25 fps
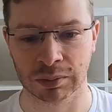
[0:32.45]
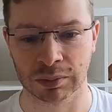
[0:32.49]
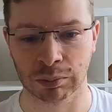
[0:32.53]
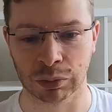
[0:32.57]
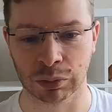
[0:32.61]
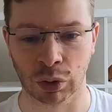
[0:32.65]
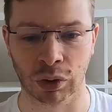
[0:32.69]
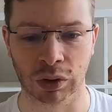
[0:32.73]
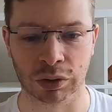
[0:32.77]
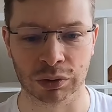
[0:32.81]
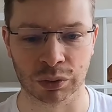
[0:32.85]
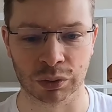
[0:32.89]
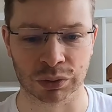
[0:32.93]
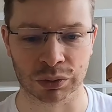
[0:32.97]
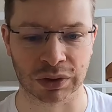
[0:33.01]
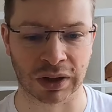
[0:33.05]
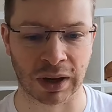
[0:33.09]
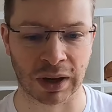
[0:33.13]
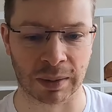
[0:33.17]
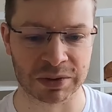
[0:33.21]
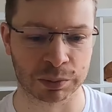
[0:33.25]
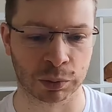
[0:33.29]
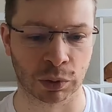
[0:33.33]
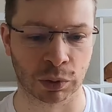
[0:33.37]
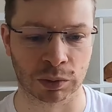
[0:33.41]
blog to the
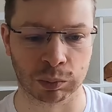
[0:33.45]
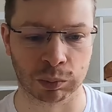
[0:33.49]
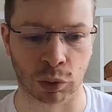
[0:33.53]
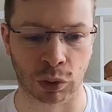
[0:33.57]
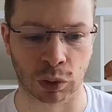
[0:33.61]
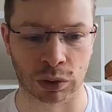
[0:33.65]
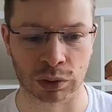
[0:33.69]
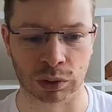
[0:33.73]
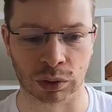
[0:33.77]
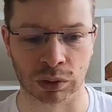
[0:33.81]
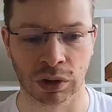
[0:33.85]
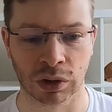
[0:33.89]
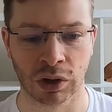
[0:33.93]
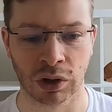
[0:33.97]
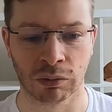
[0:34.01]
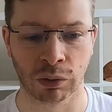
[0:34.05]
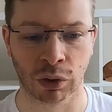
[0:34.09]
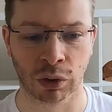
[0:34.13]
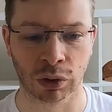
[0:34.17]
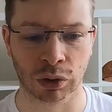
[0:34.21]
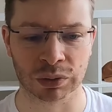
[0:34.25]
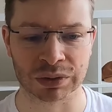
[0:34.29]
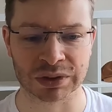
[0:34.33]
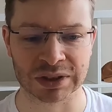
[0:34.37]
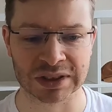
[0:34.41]
HubSpot portal,
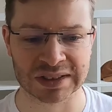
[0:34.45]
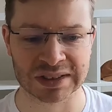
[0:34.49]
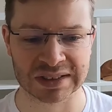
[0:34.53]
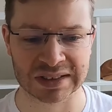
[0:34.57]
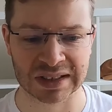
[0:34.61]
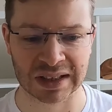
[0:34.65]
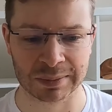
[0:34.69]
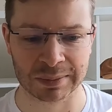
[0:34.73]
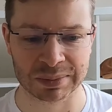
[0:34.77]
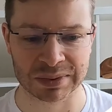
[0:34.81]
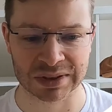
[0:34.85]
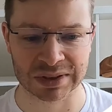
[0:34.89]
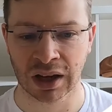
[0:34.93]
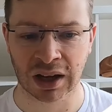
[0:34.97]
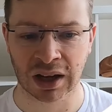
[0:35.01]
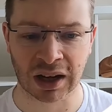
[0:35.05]
follow these steps.